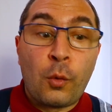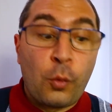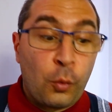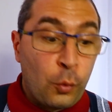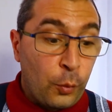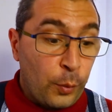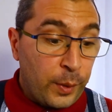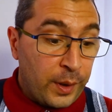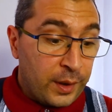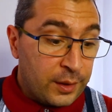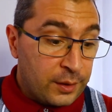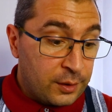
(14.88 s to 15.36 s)

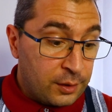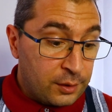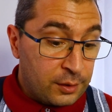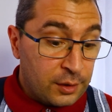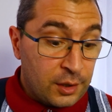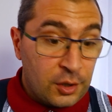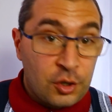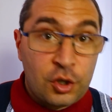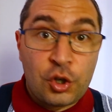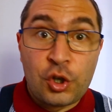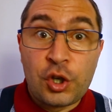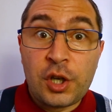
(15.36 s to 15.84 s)
with
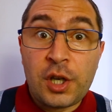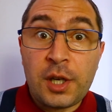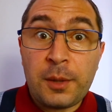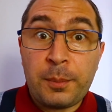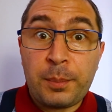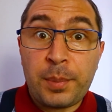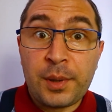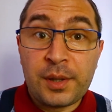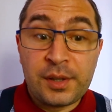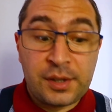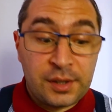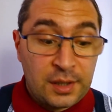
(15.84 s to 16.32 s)
the
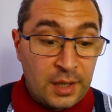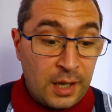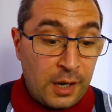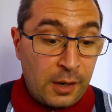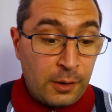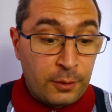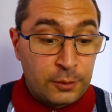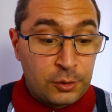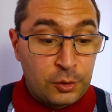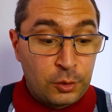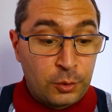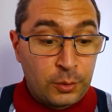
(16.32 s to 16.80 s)
cheapest
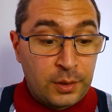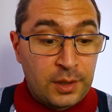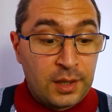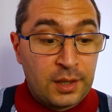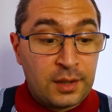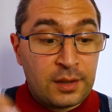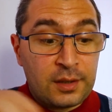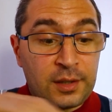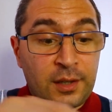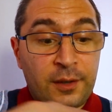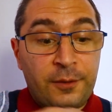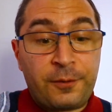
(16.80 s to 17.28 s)
audio
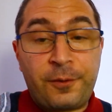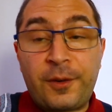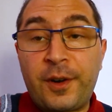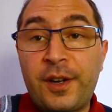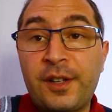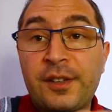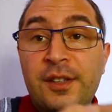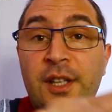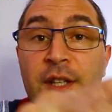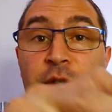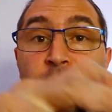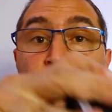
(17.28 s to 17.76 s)

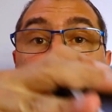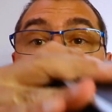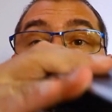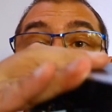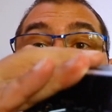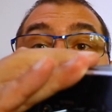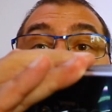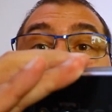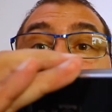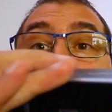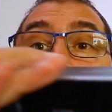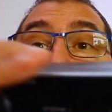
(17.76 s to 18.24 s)
interface that you
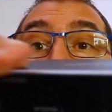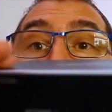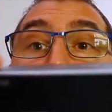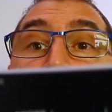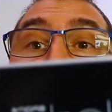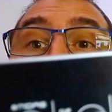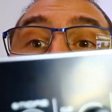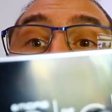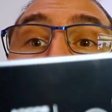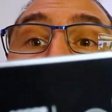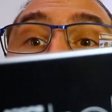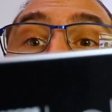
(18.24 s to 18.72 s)
can buy
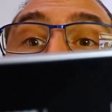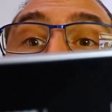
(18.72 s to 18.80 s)
on